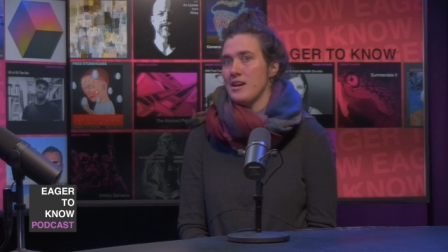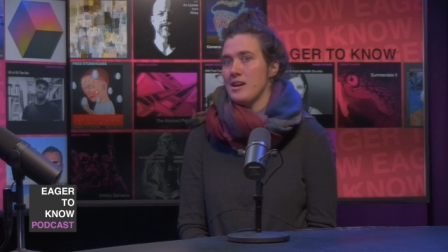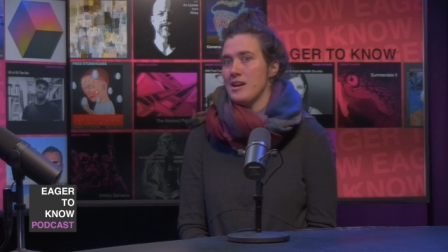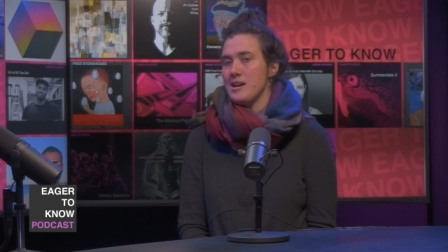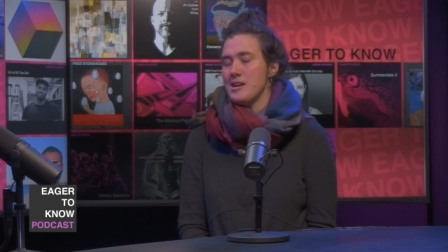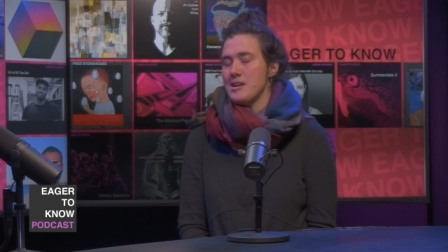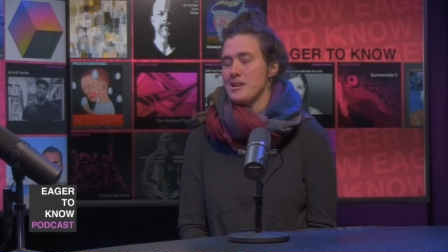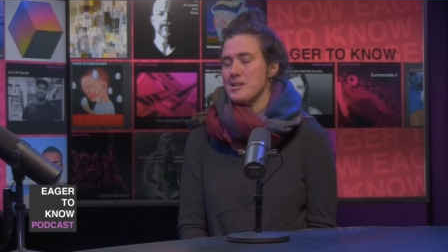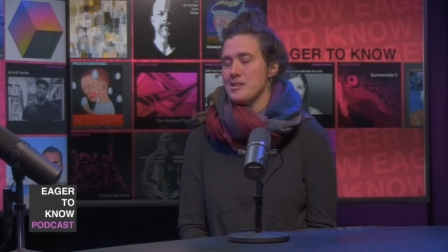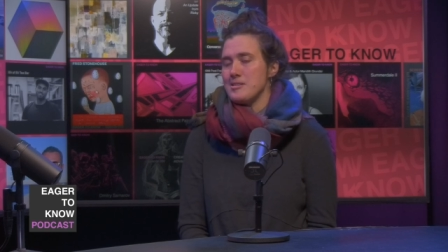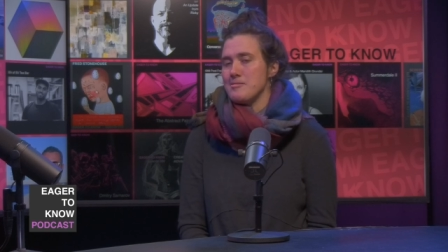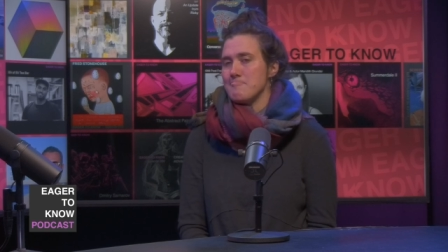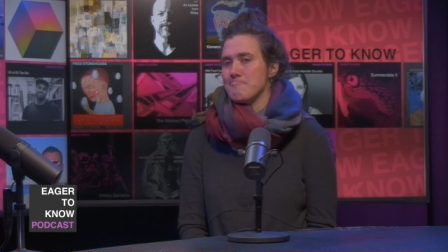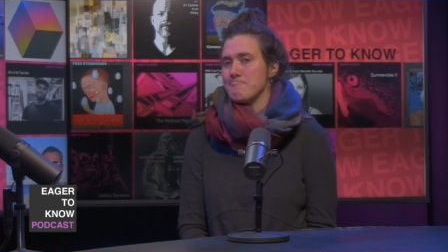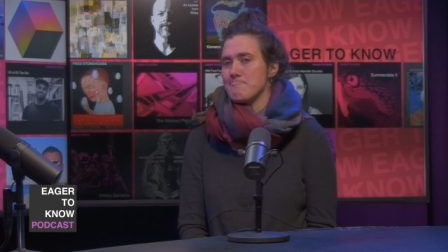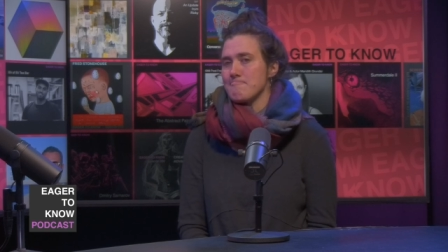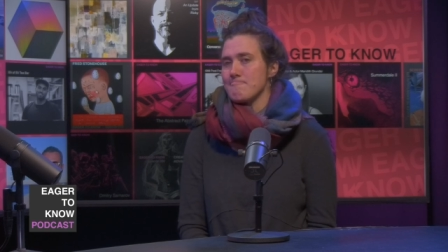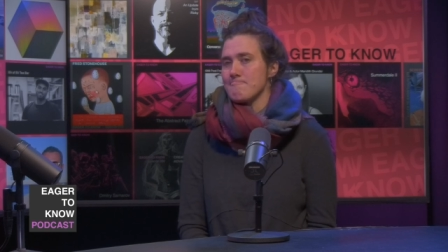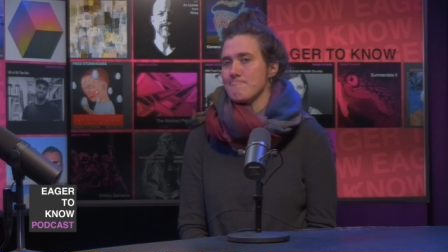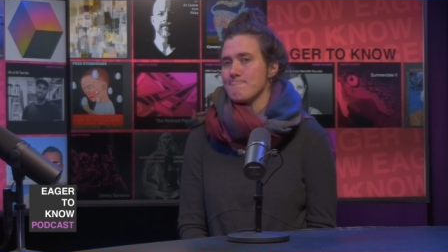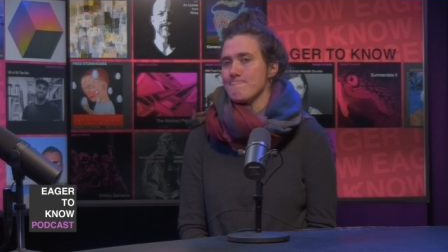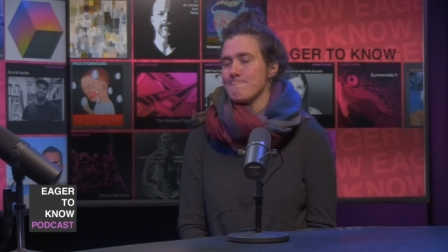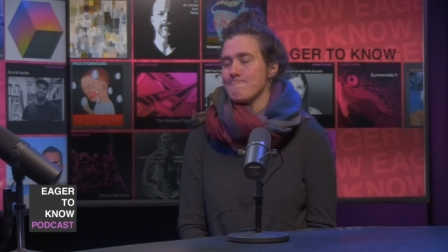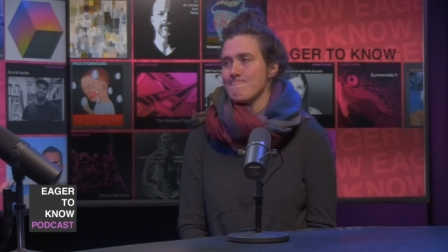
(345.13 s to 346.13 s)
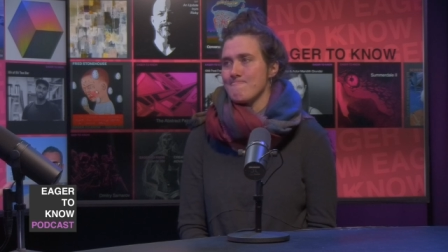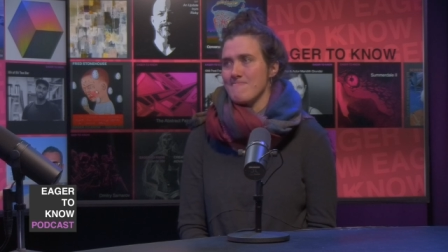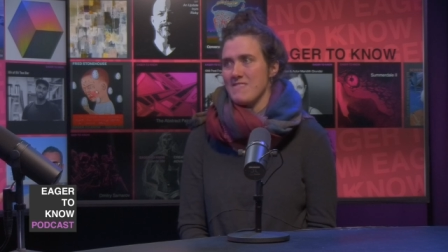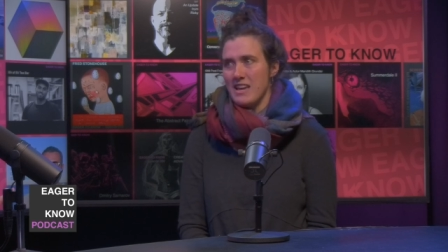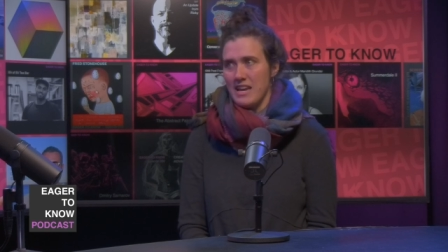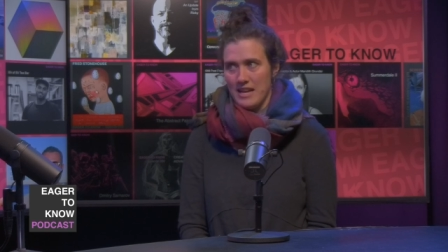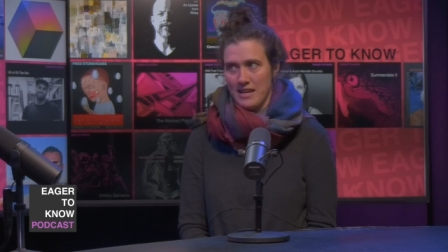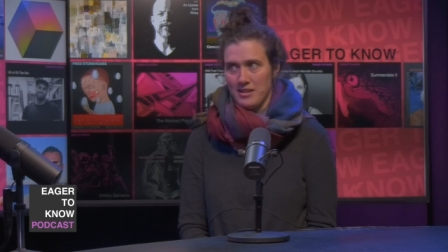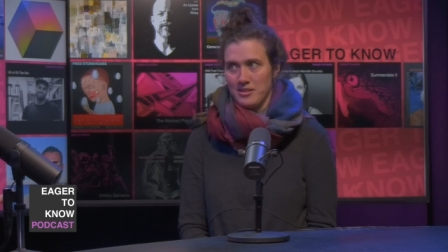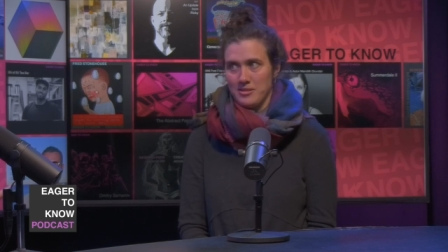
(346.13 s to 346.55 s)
Um, so when you yeah. did